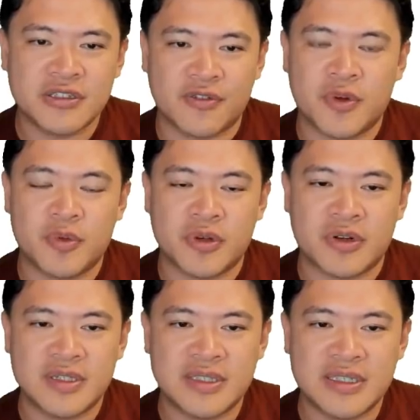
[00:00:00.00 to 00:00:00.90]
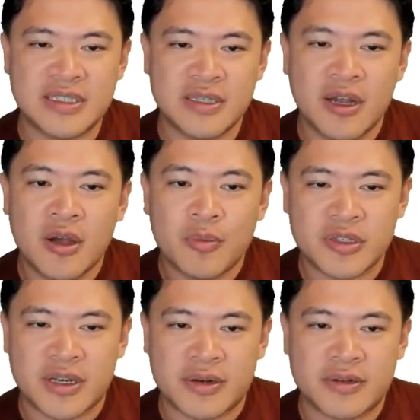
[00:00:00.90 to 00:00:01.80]
of cryptocurrencies
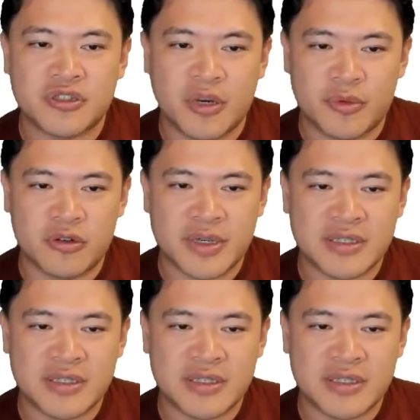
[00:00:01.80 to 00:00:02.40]
particularly troubled me.